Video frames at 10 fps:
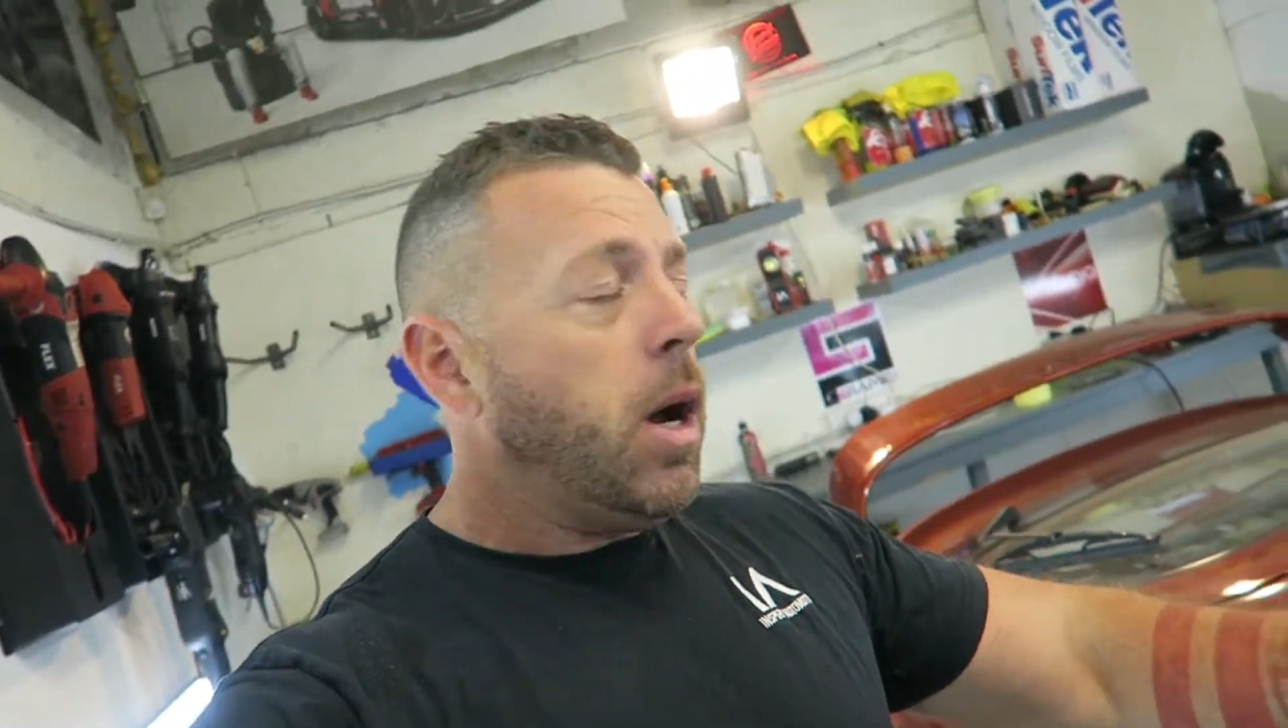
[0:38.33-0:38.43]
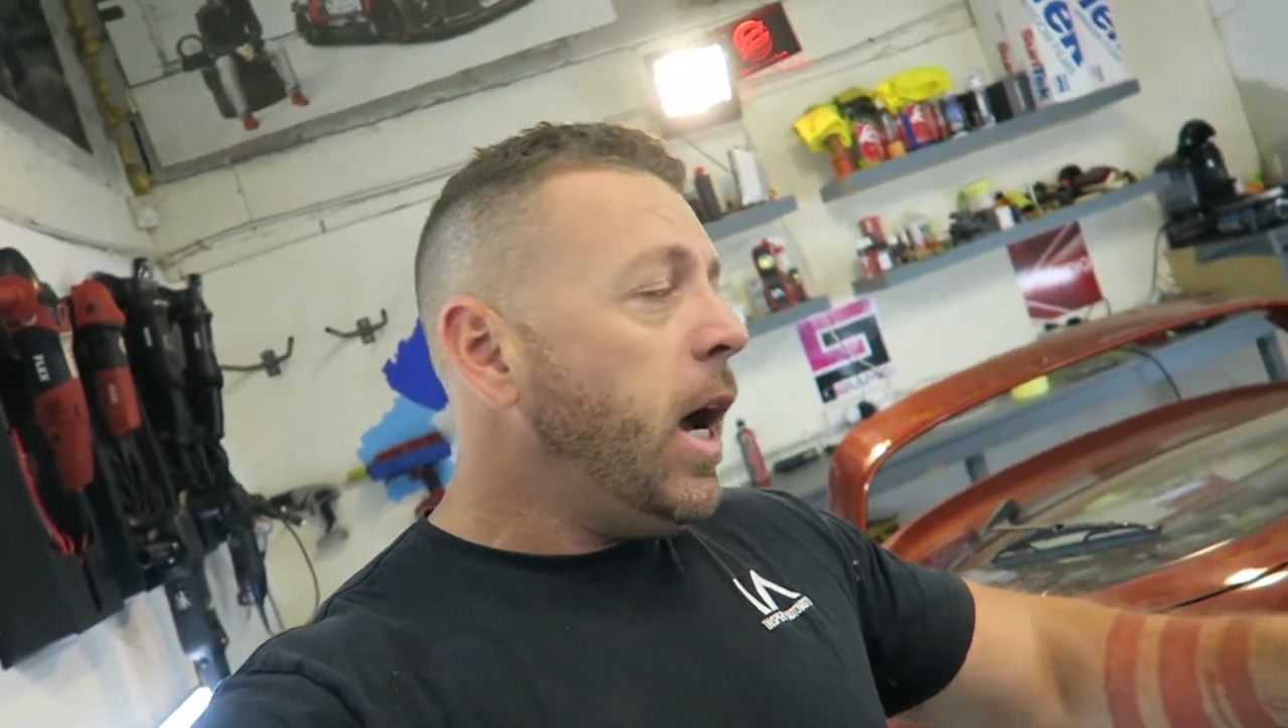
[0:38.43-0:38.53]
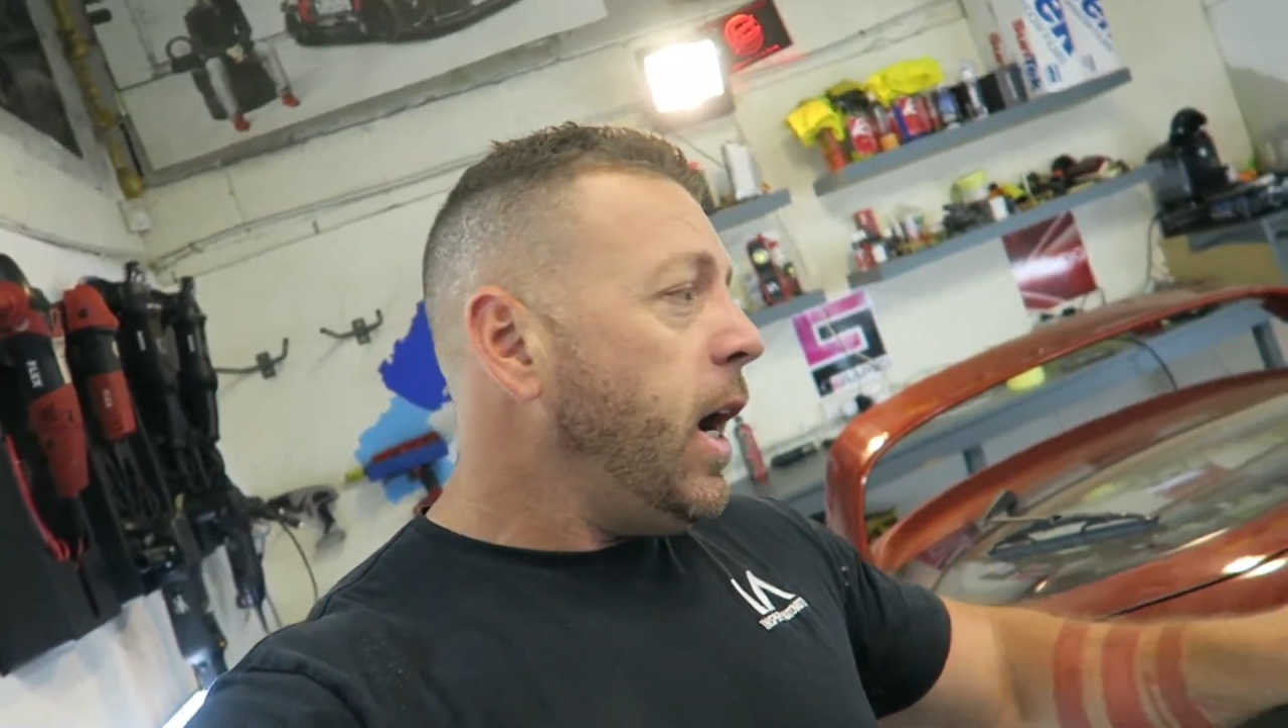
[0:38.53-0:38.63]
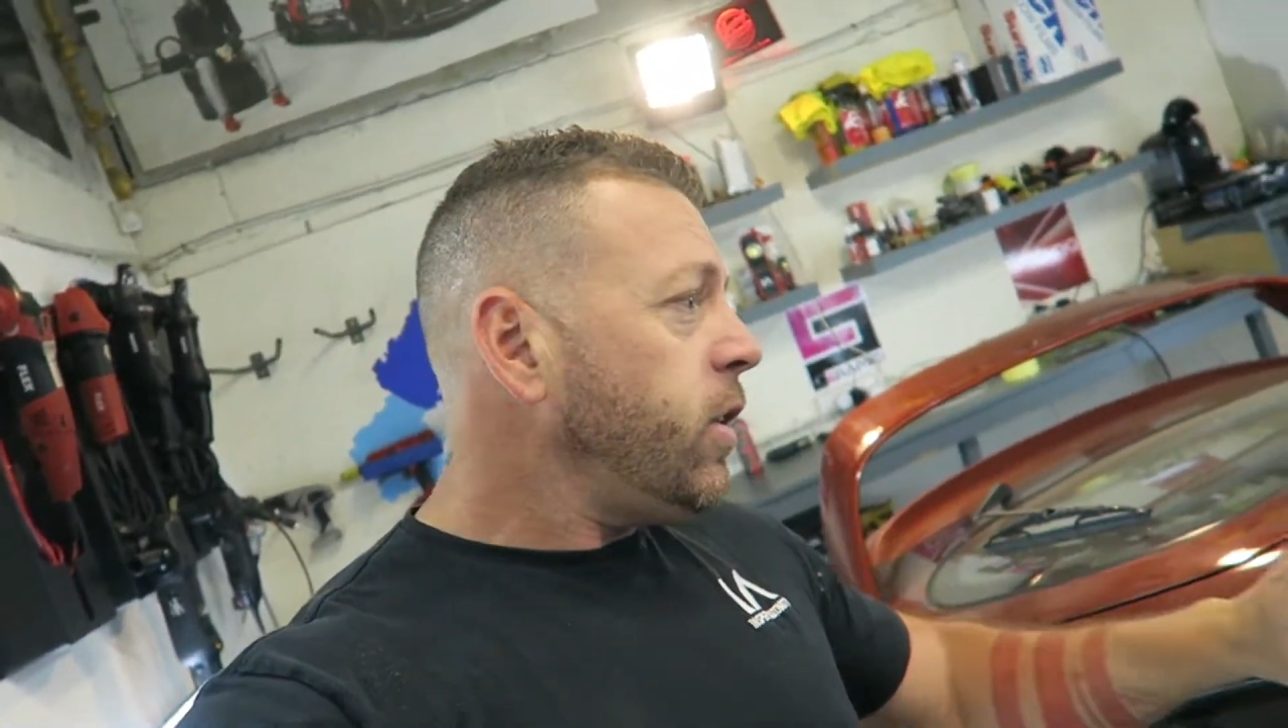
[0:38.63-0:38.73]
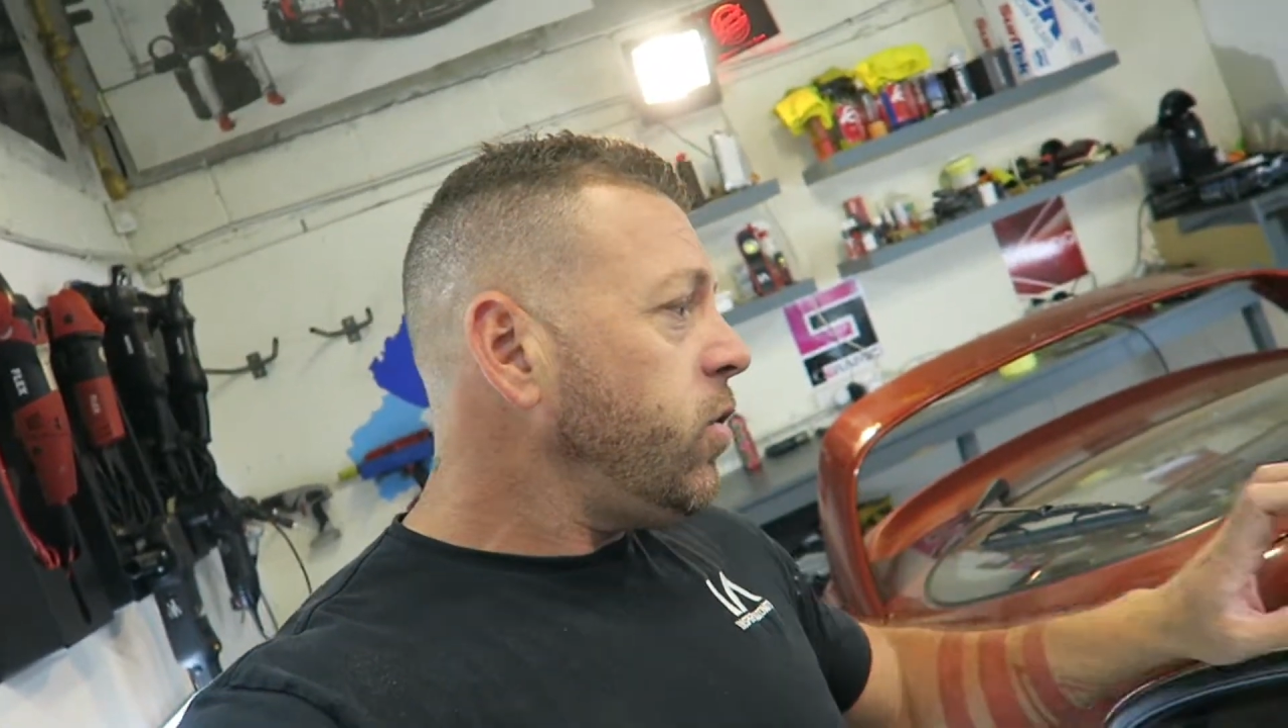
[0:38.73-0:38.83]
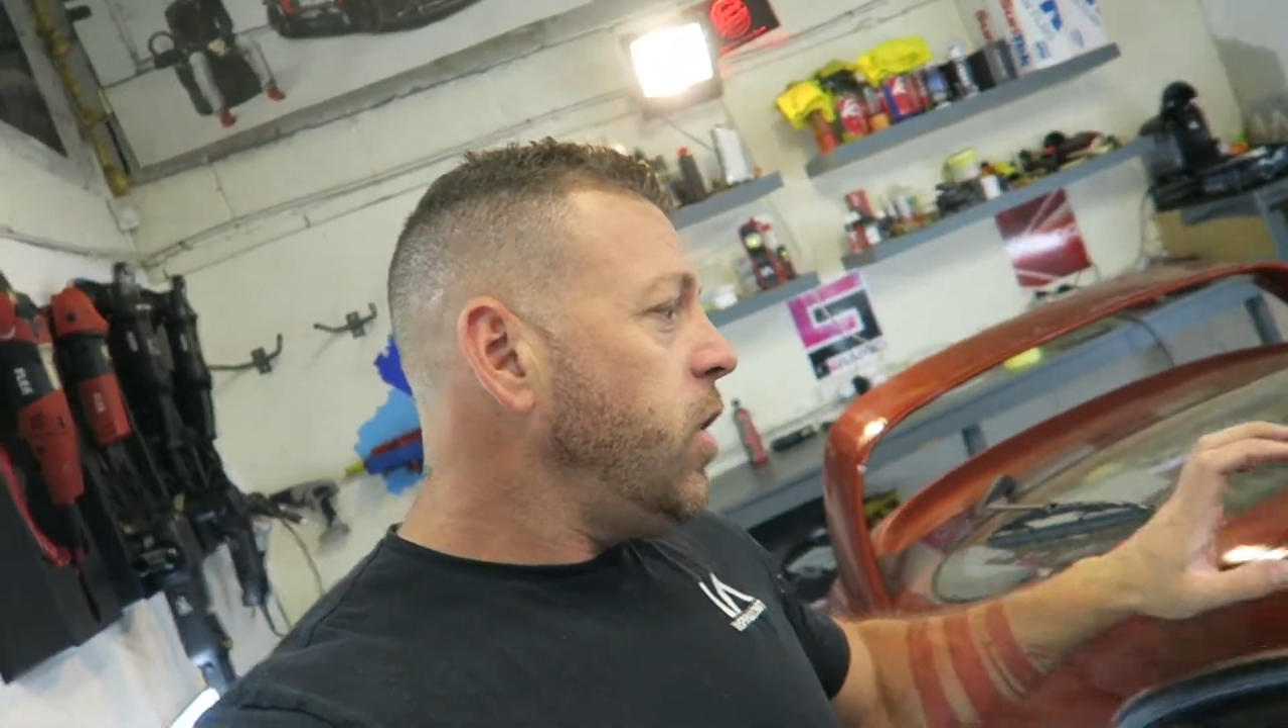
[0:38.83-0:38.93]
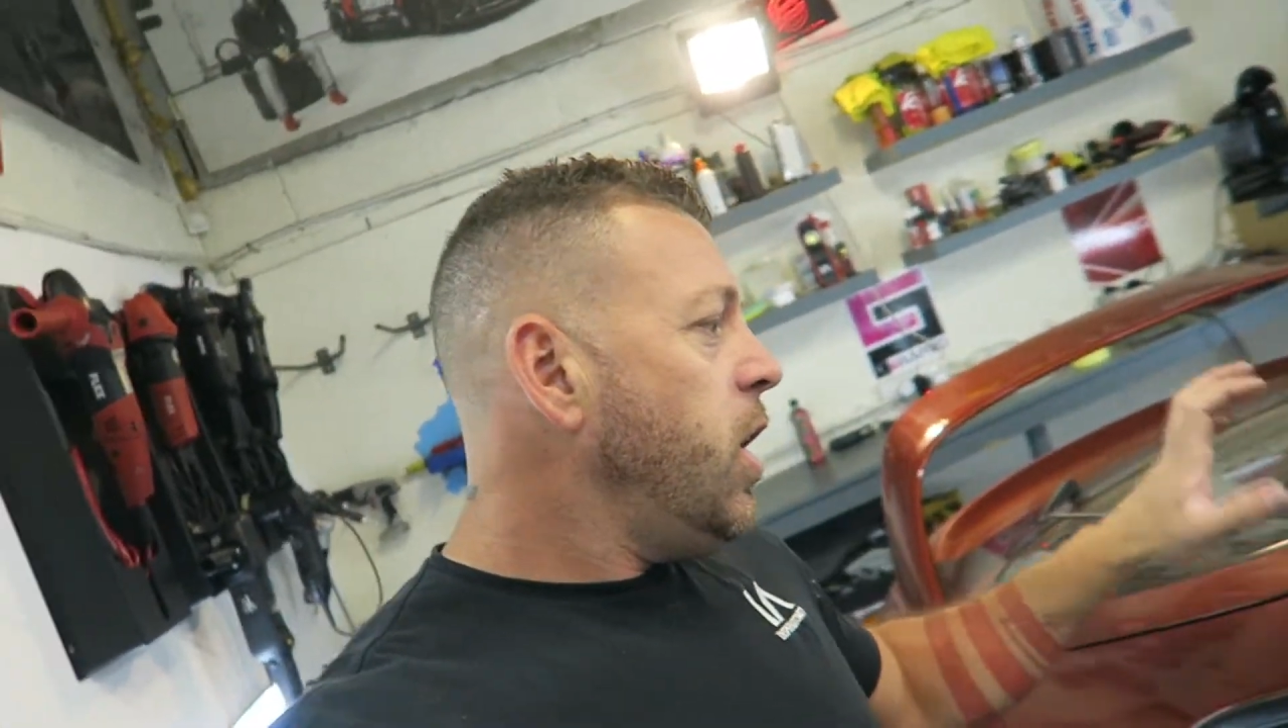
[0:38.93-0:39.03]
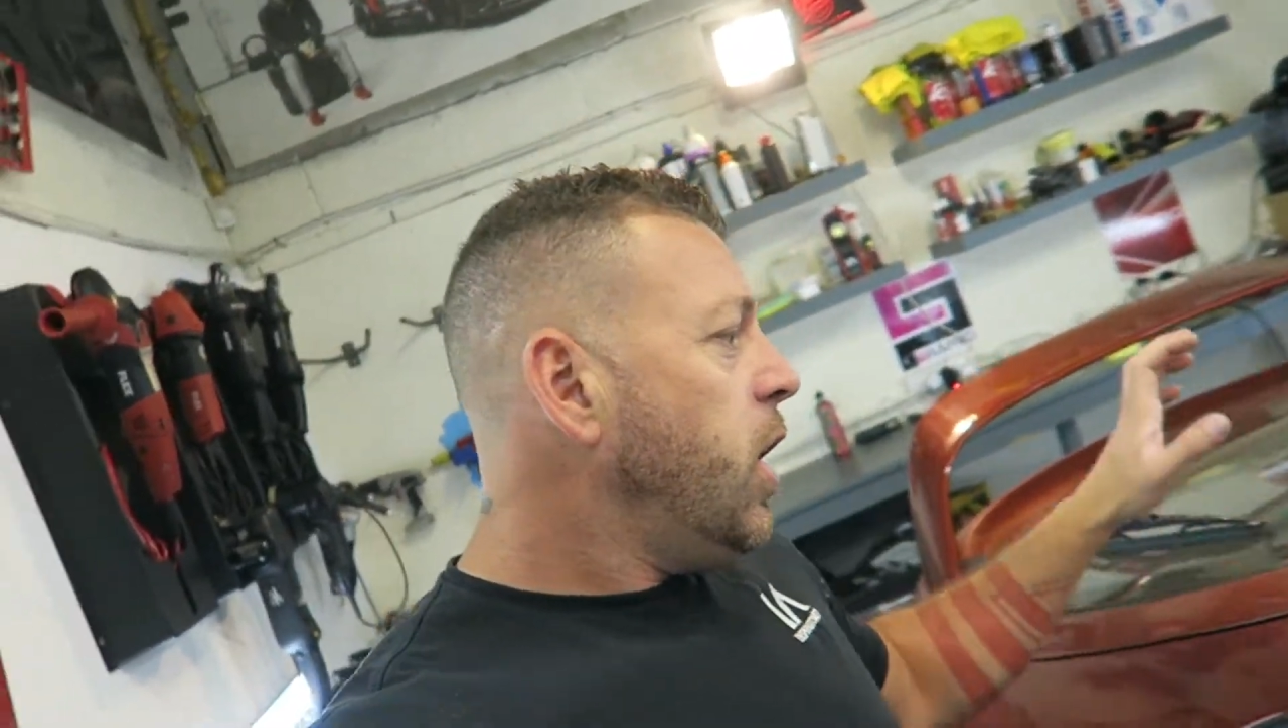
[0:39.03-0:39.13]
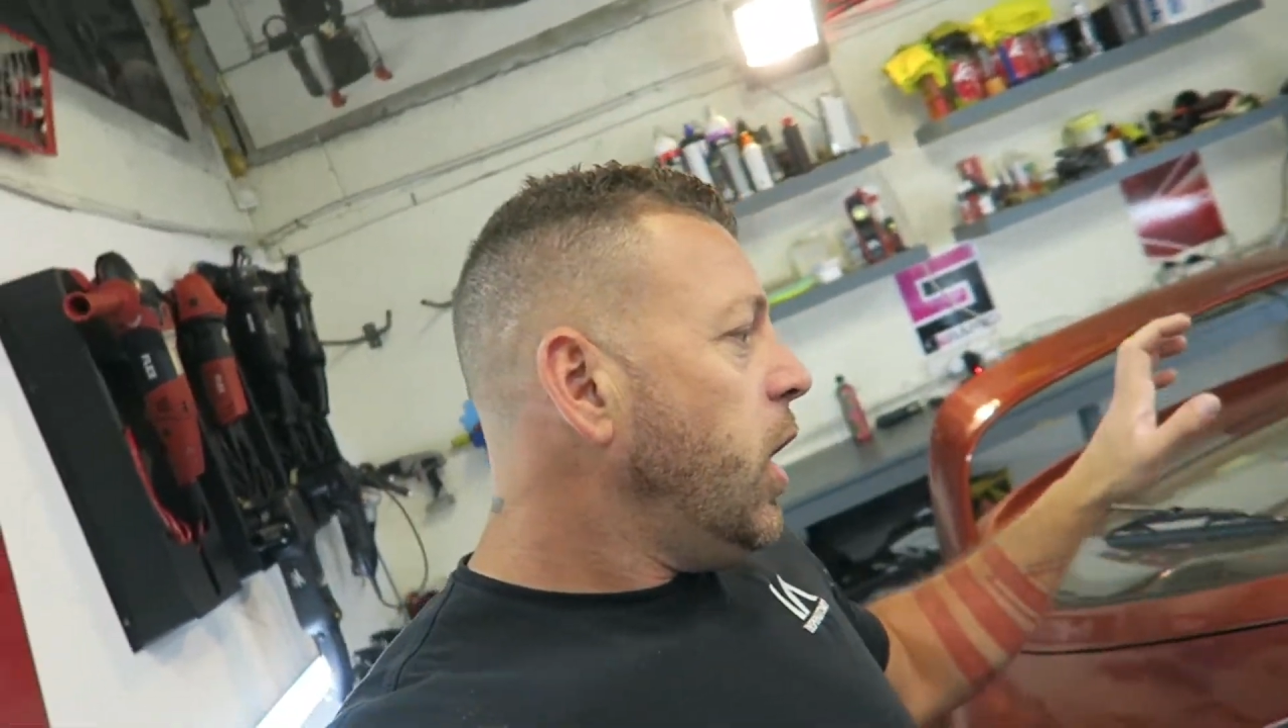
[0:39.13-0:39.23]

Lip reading: marks.